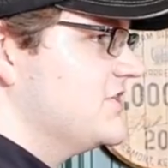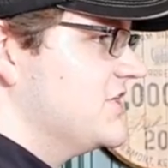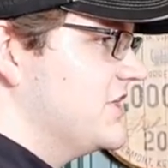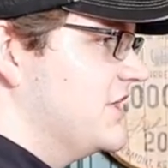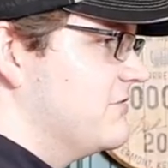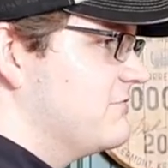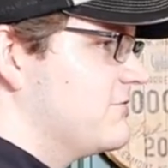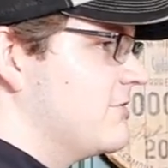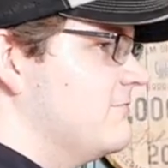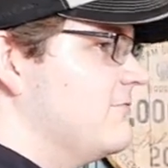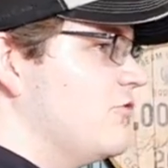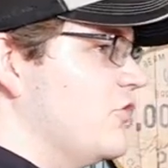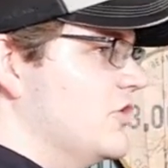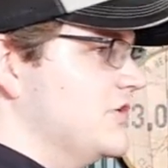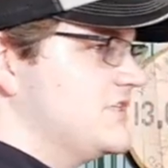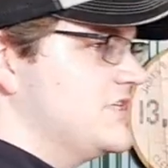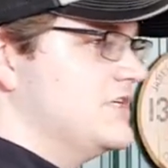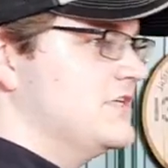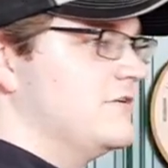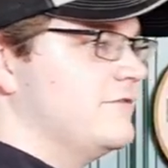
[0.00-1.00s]
to get from
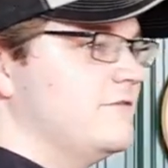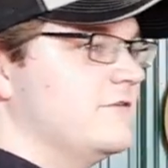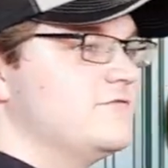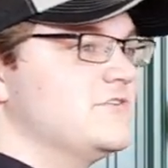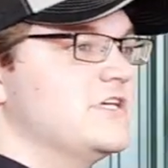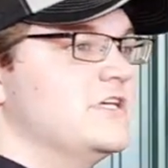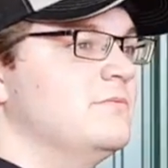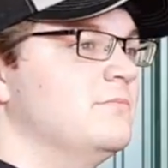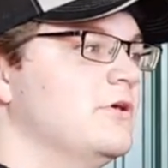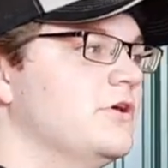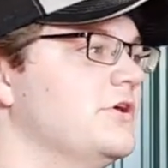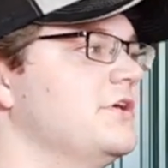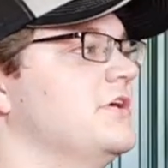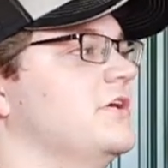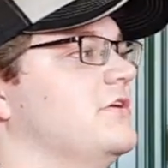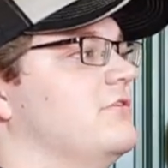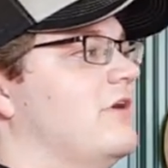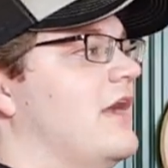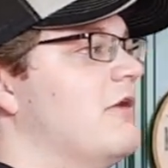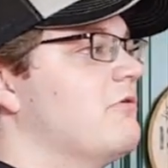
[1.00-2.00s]
14 to 15
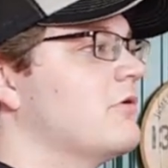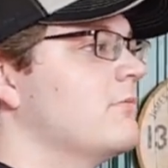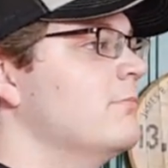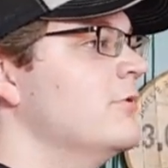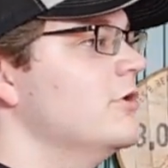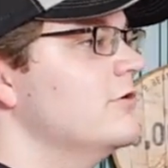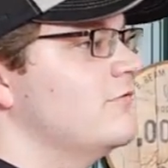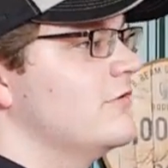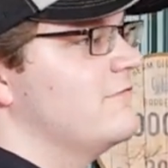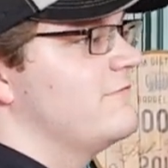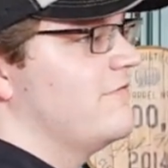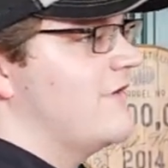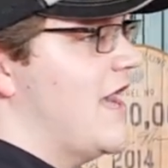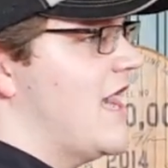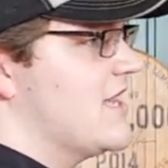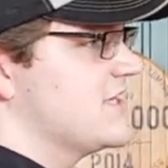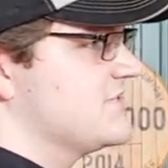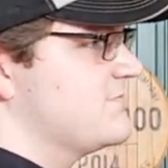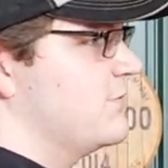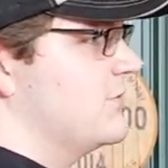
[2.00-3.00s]
million, right? We're moving
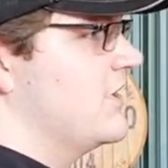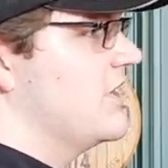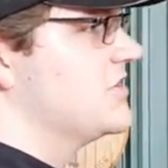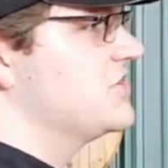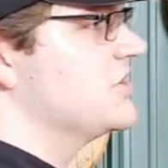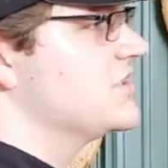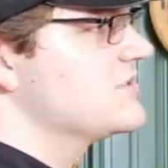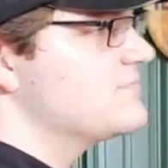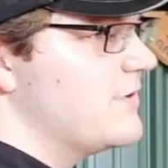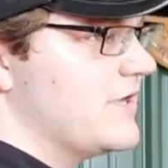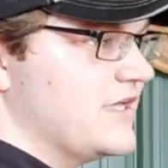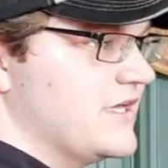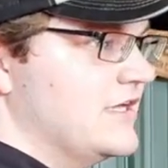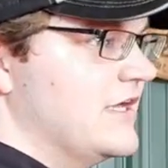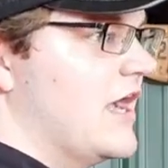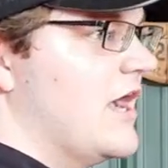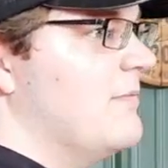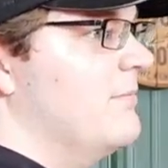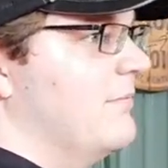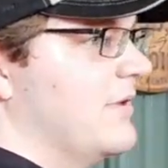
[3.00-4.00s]
fast. Production is
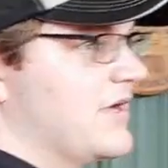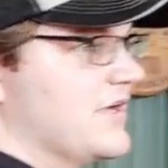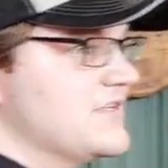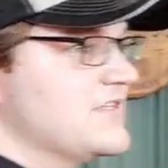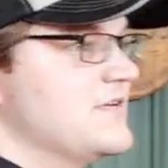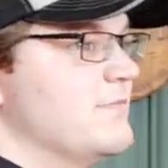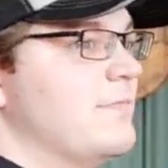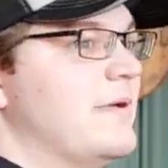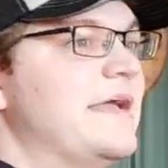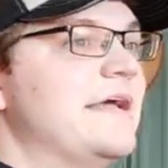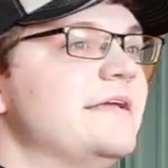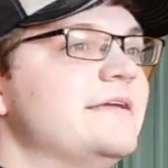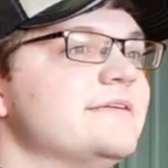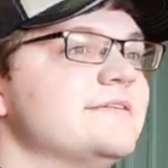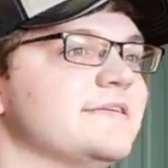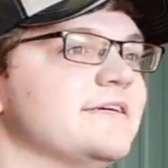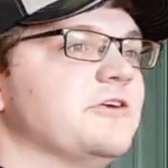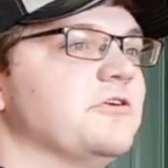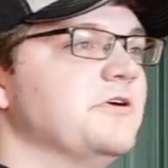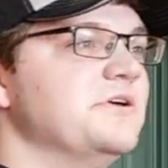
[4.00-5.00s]
picking up because
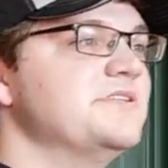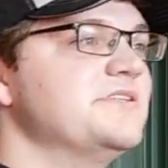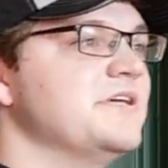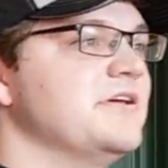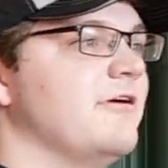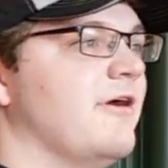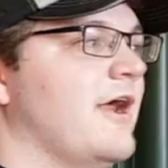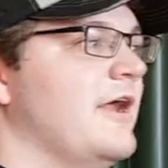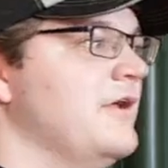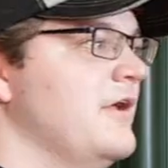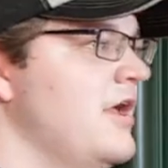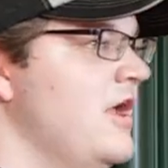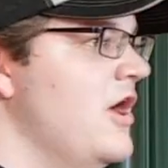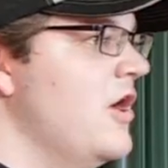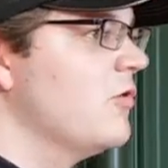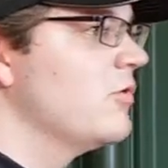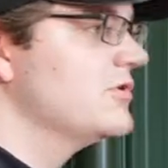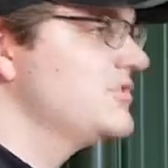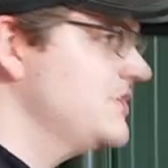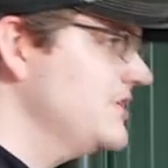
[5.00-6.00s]
demand is increasing, right?
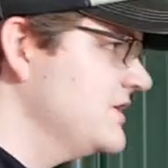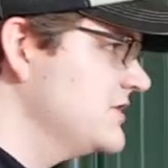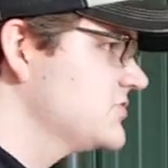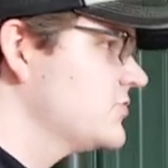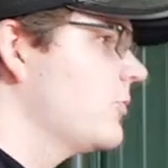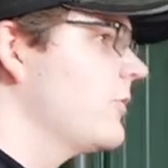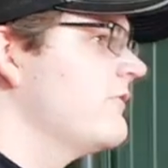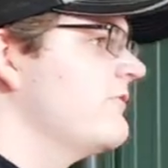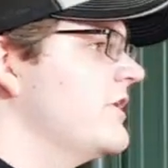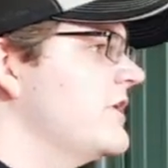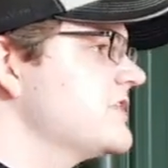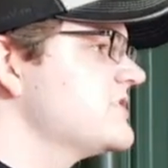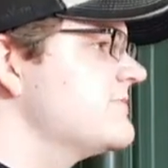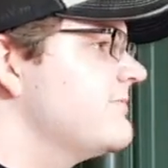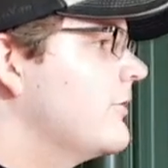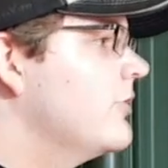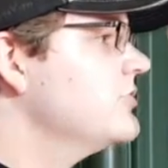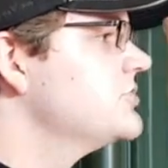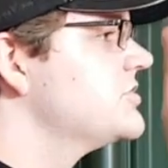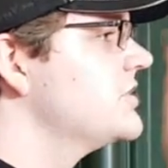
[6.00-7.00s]
We're seeing sort of an
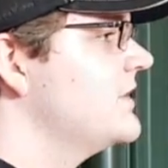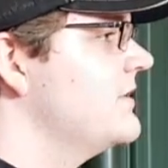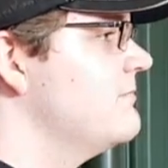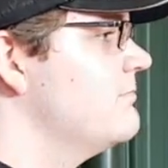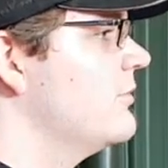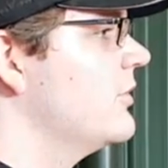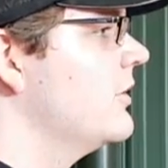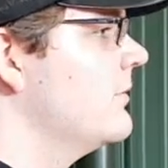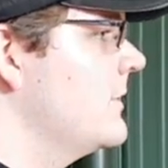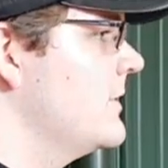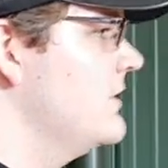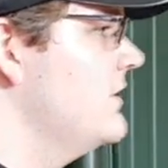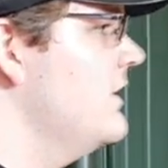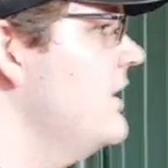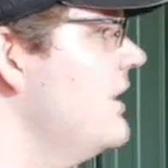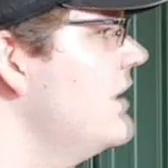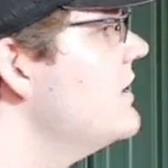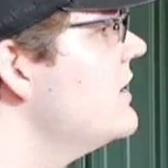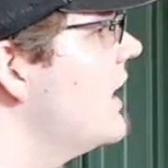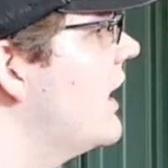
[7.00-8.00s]
explosion in
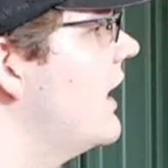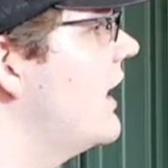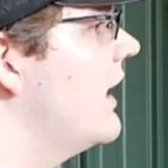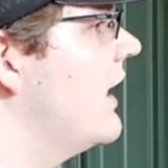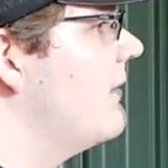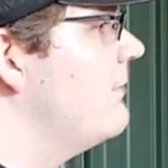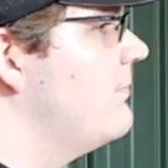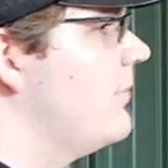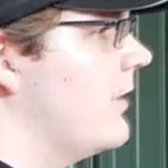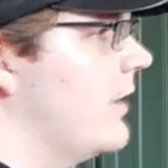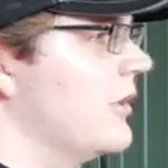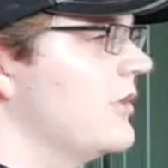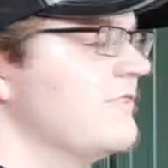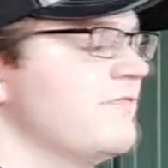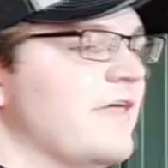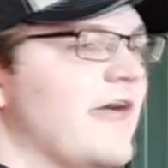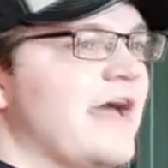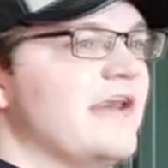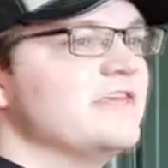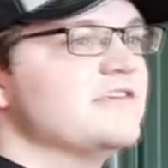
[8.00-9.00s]
bourbon.
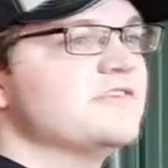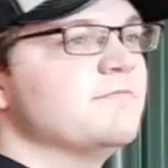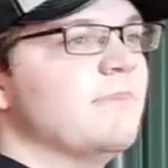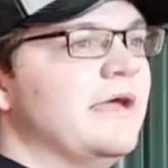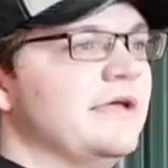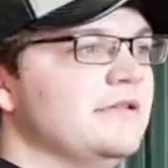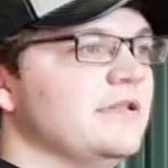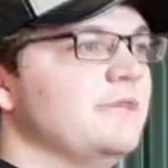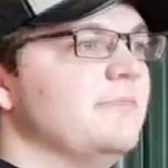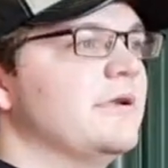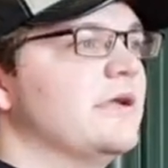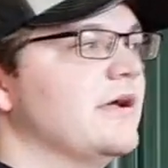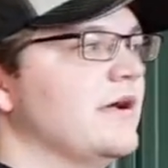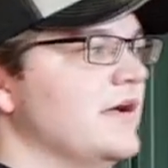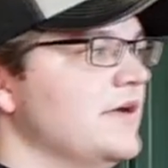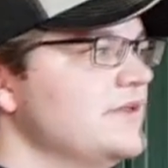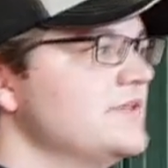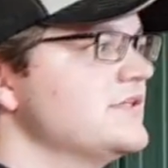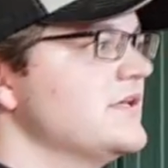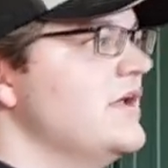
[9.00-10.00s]
Part of that is mainly
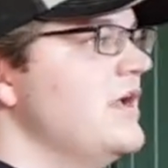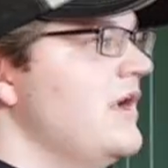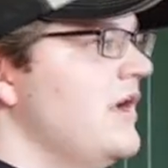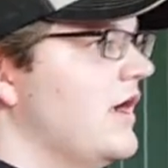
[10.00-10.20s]
because